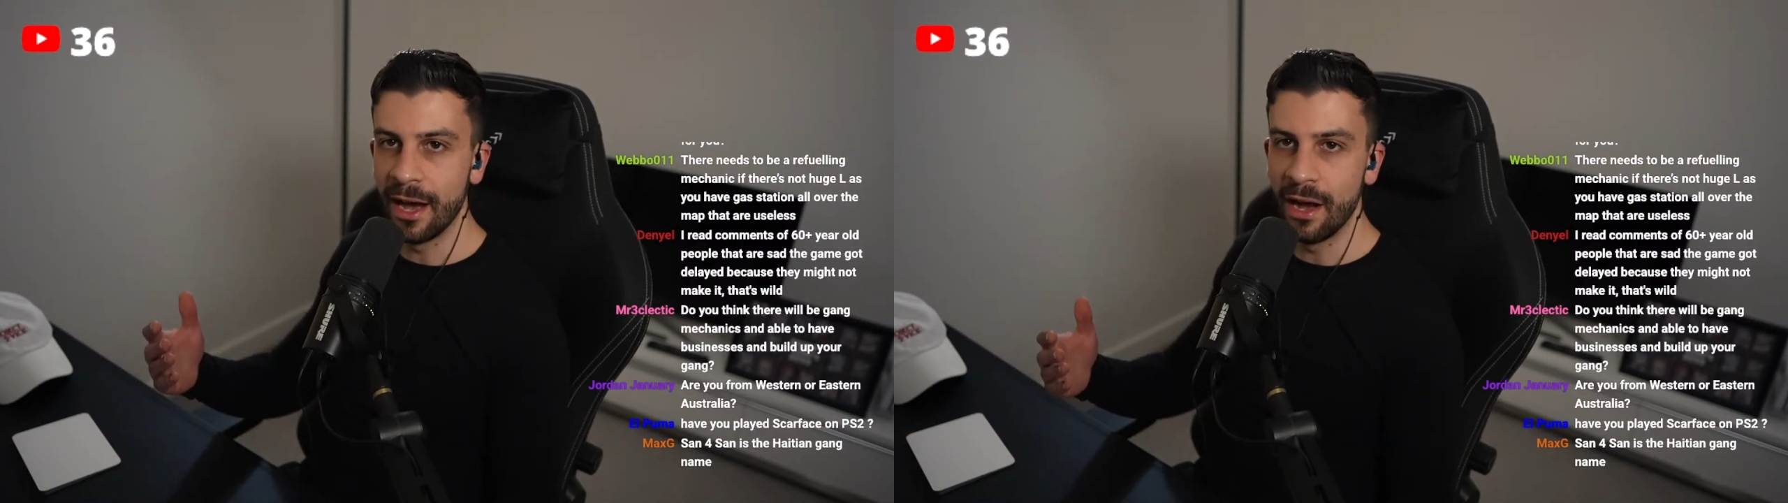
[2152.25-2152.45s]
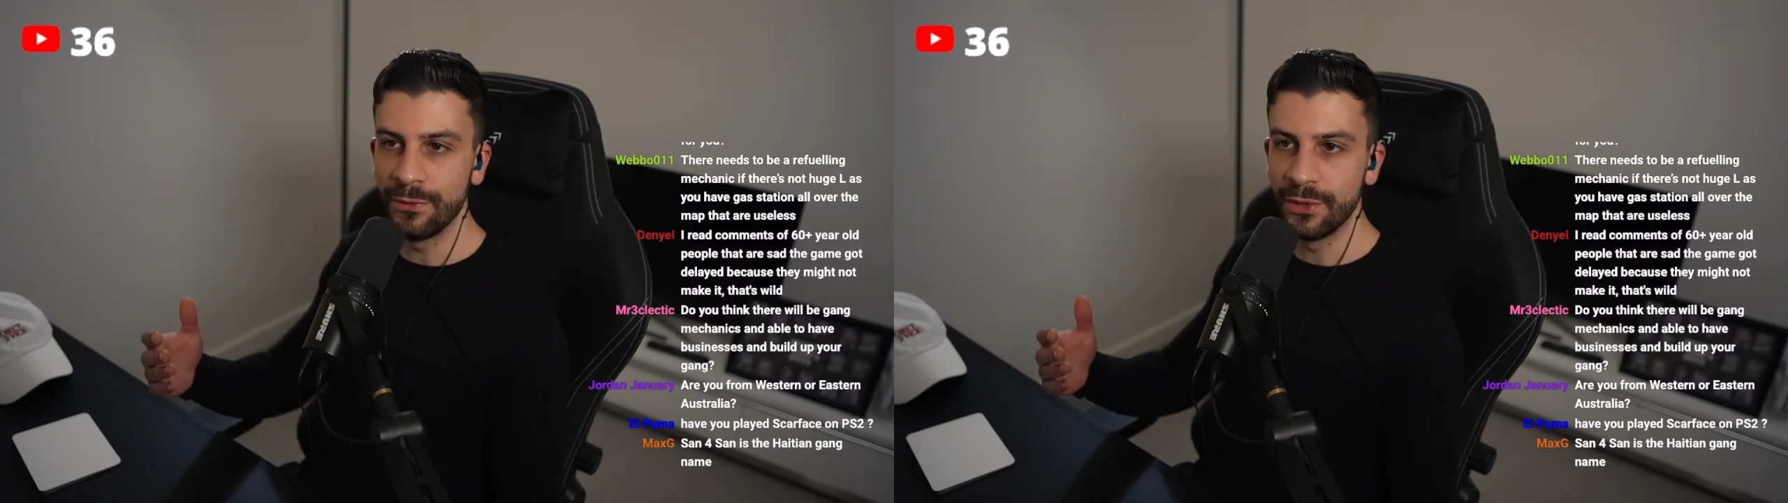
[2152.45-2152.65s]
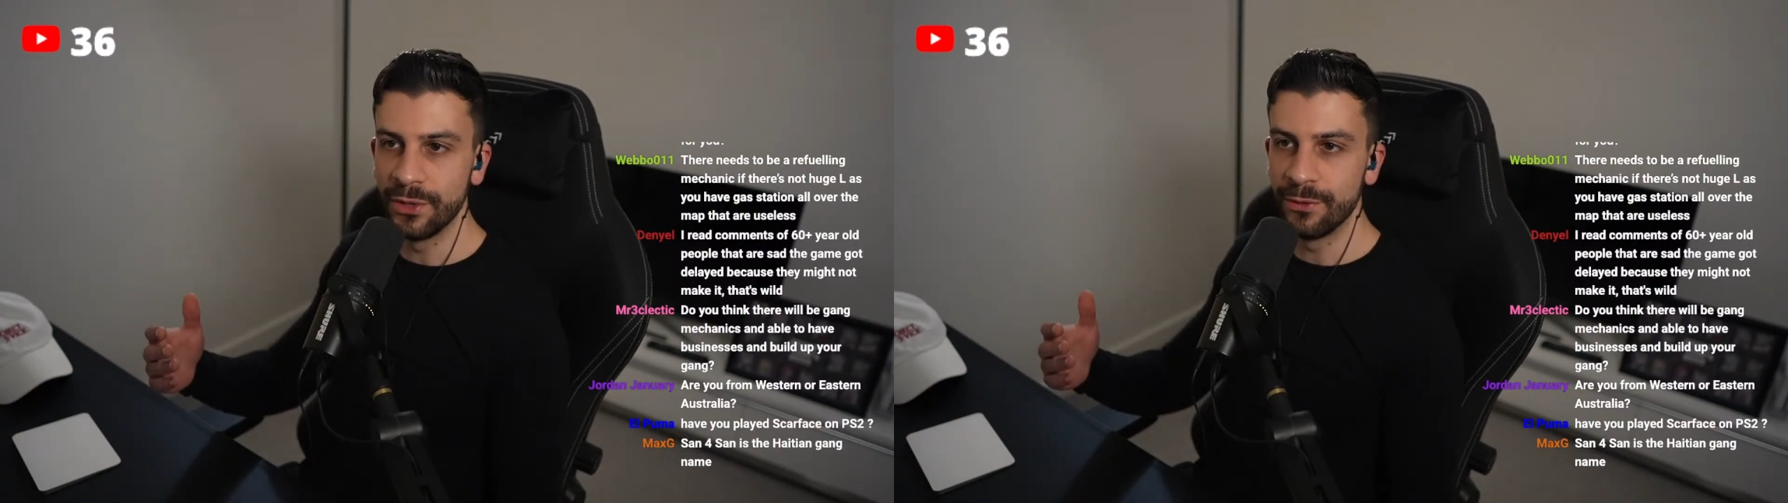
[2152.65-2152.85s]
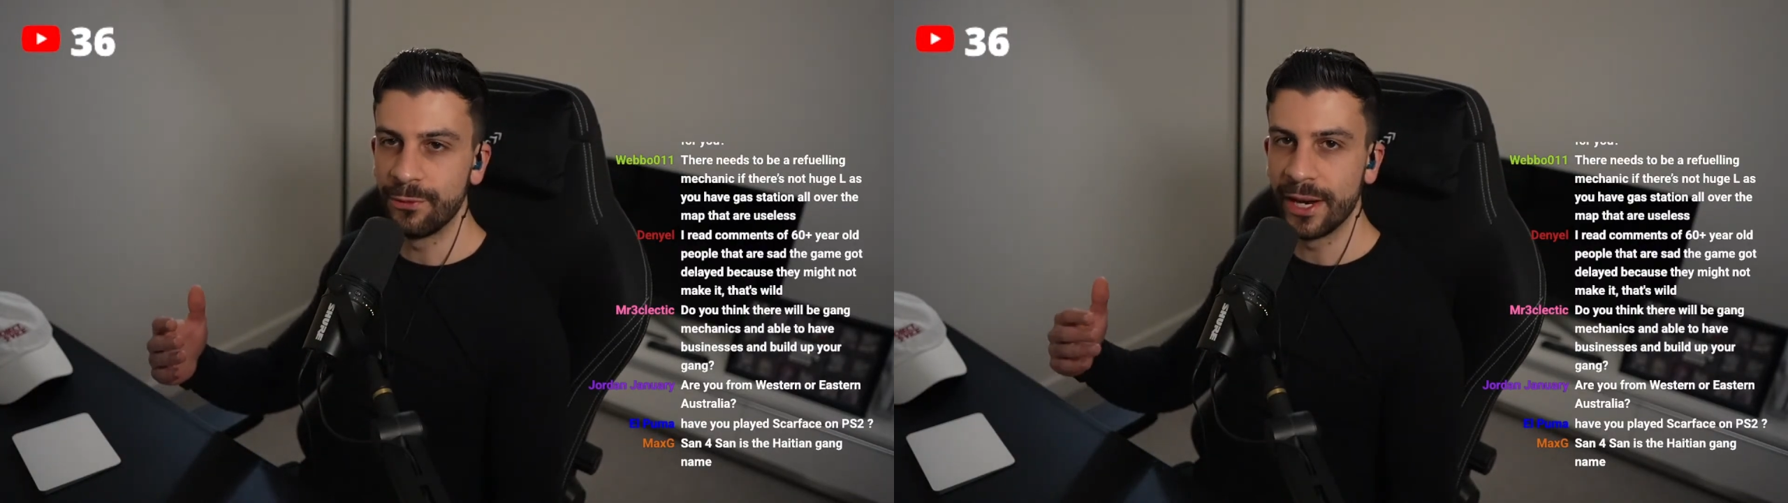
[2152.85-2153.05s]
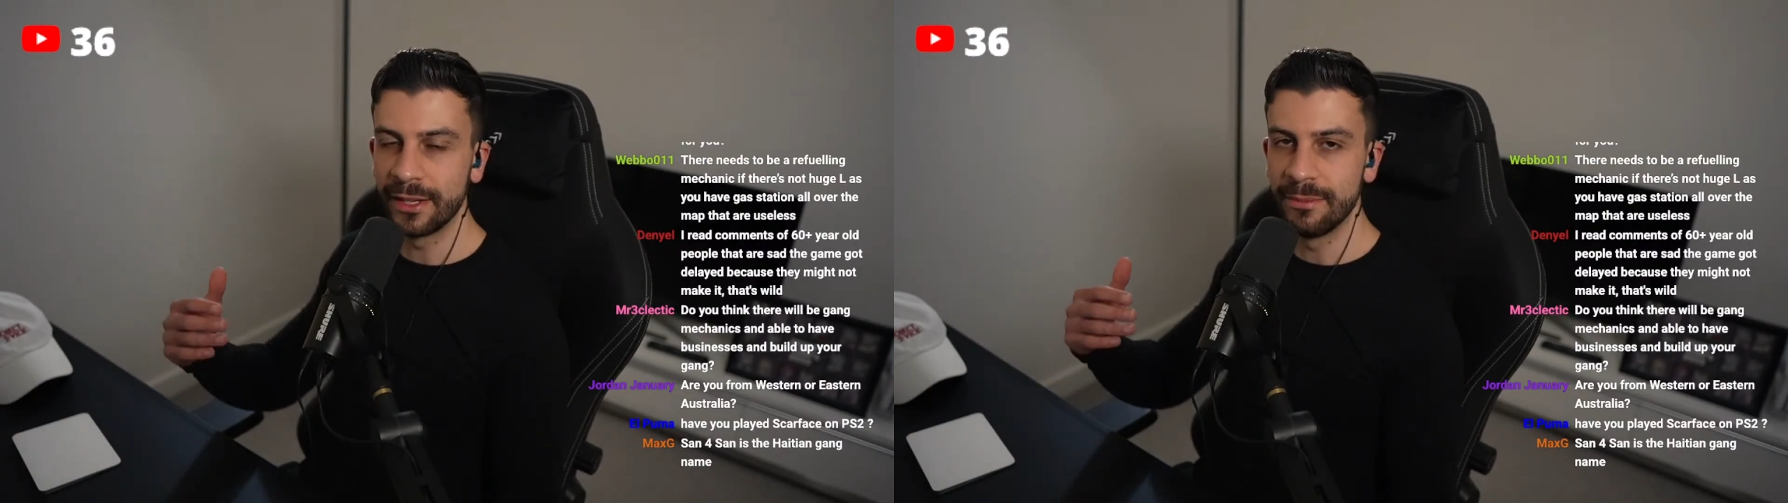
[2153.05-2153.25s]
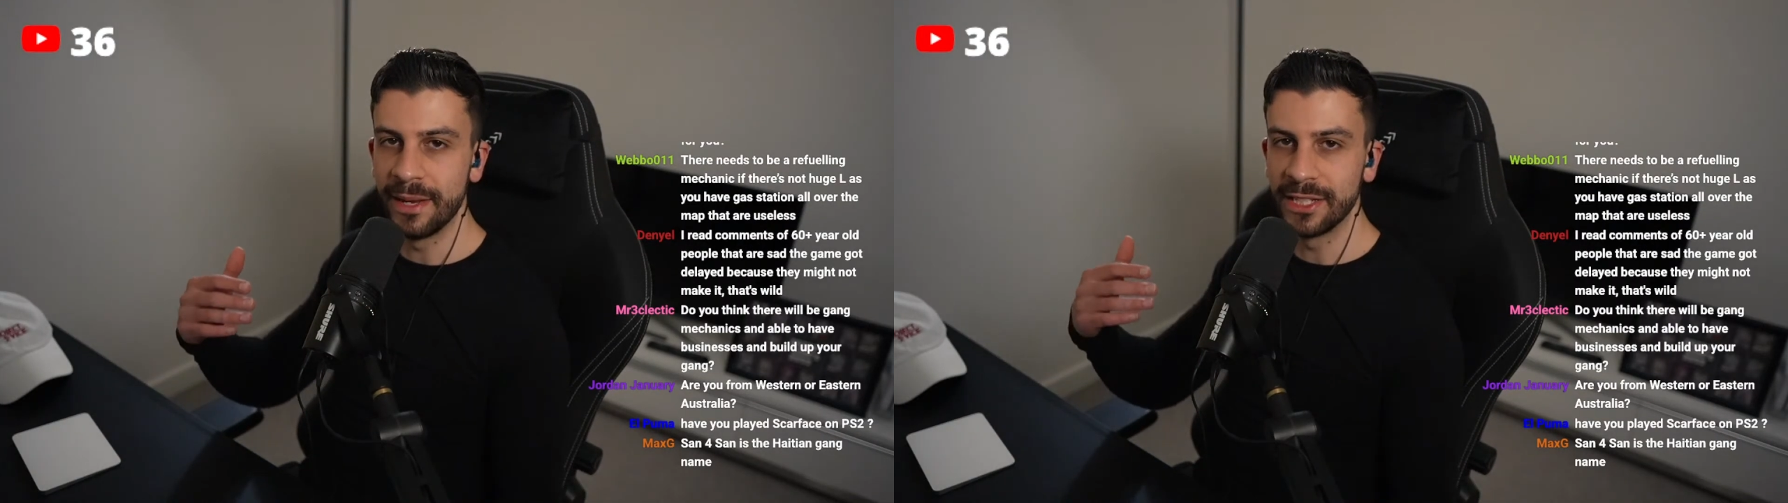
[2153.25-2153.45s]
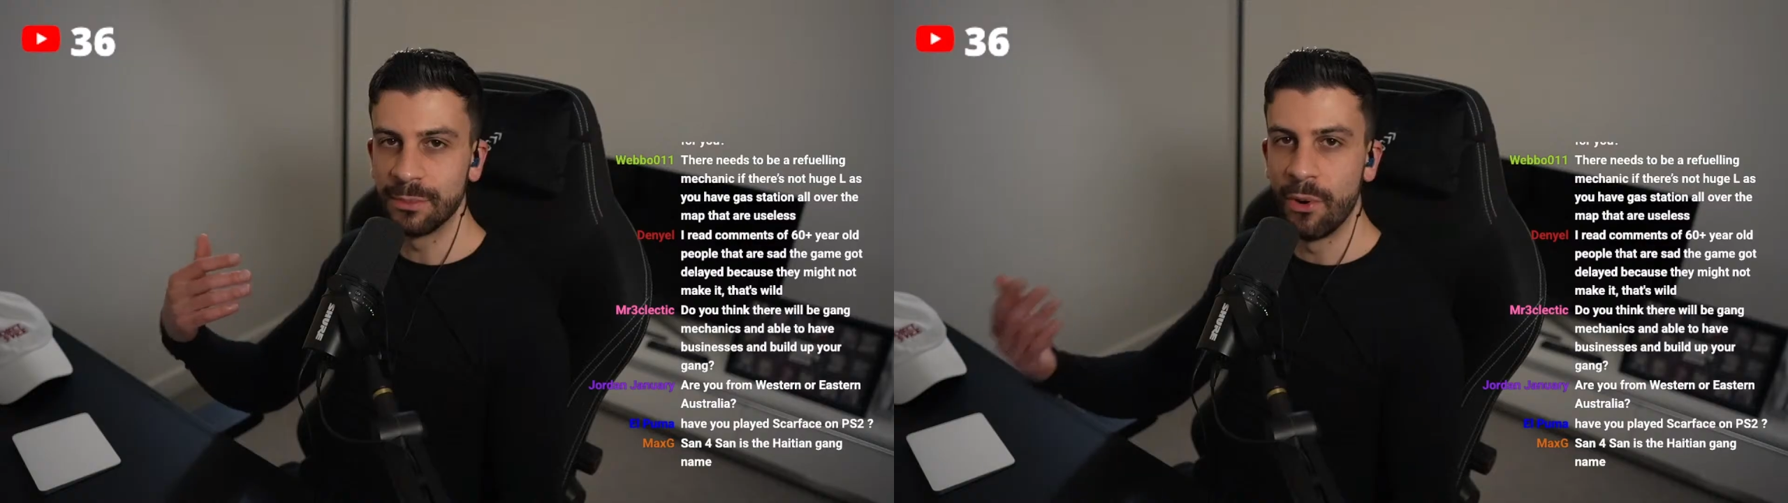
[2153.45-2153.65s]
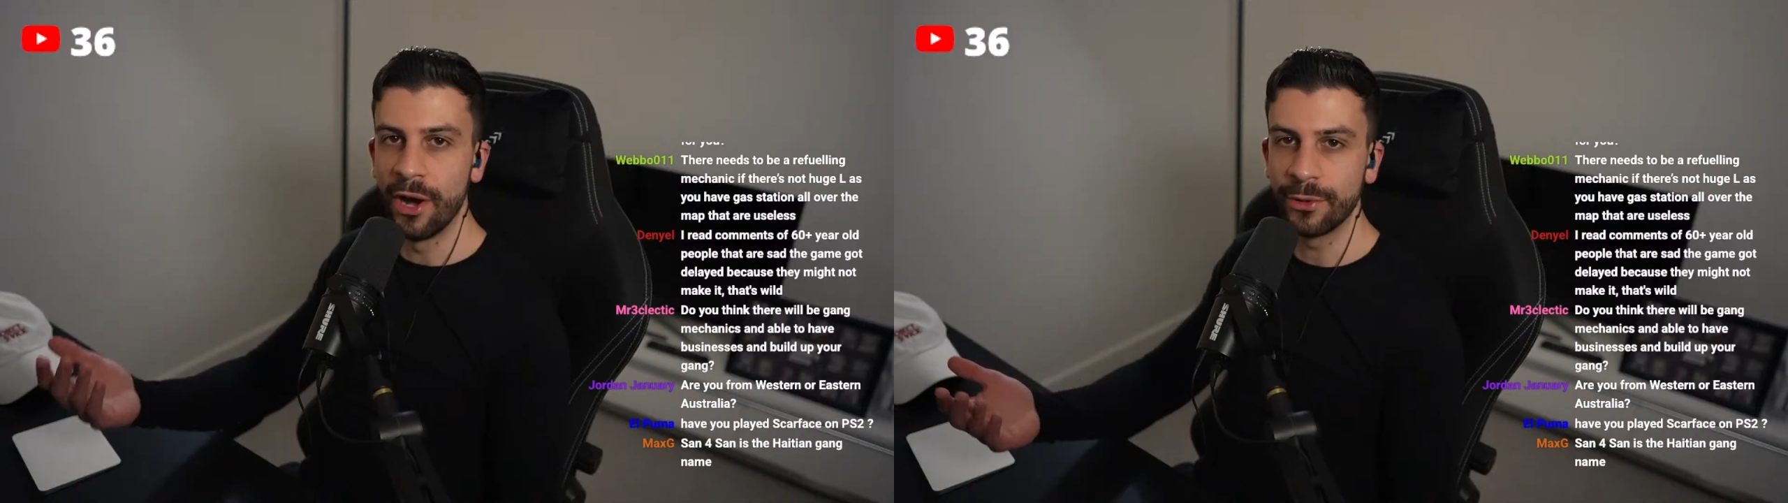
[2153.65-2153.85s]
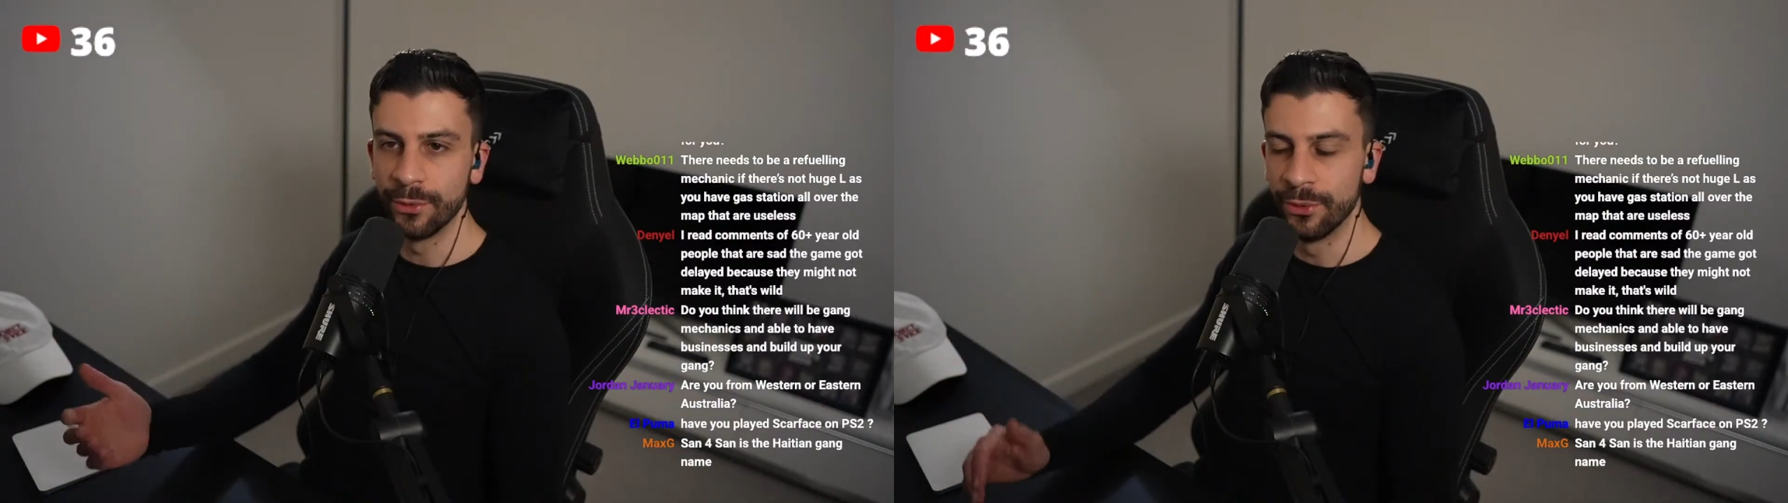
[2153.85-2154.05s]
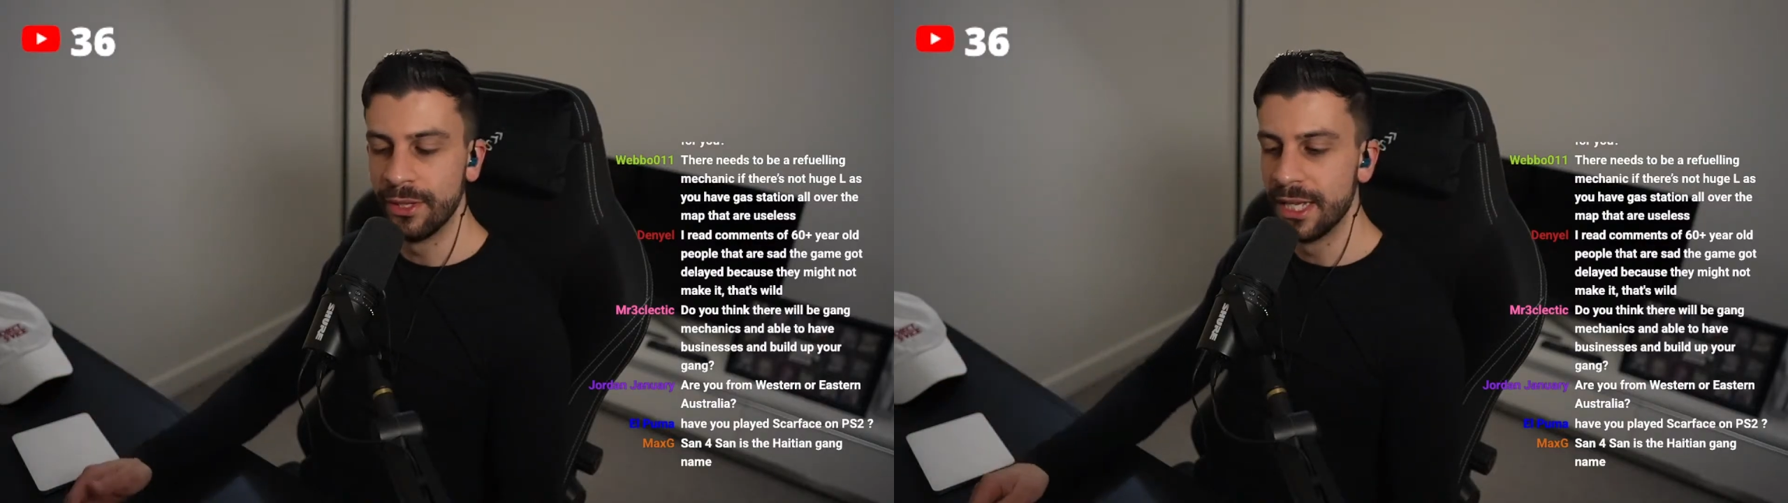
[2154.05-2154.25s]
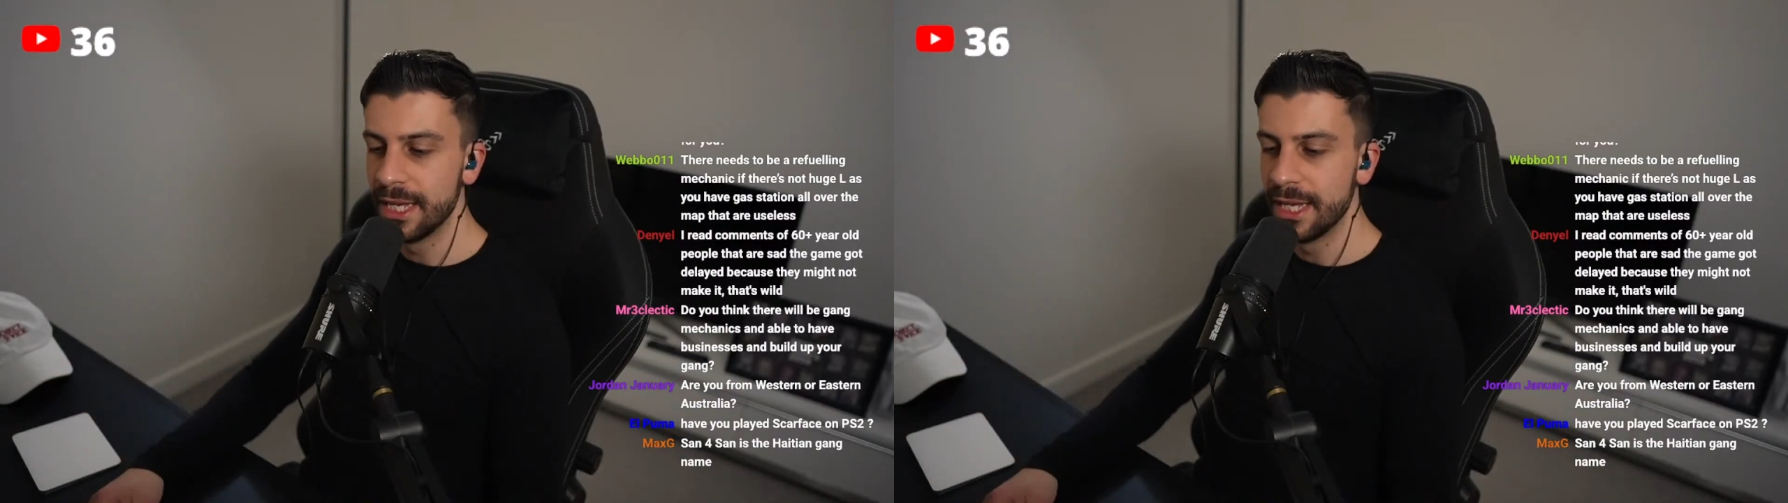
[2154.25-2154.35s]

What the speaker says: after Franklin meets Michael,